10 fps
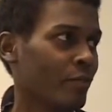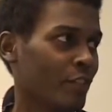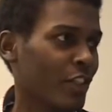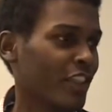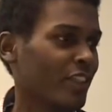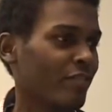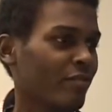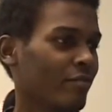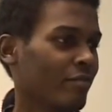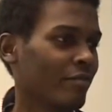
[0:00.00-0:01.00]
There are
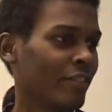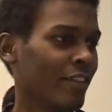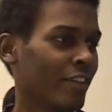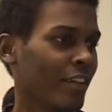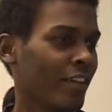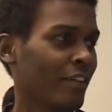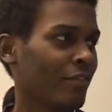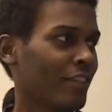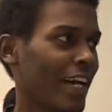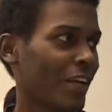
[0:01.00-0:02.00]

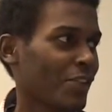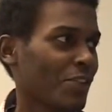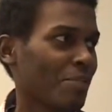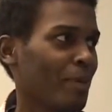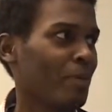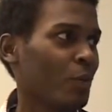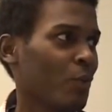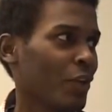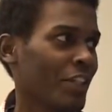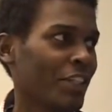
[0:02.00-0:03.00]
thousands of people in the
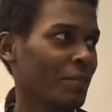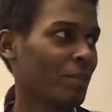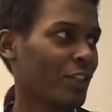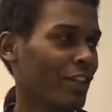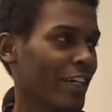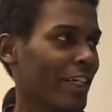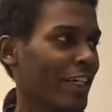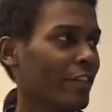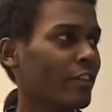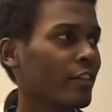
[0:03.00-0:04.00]
world that need blood right now.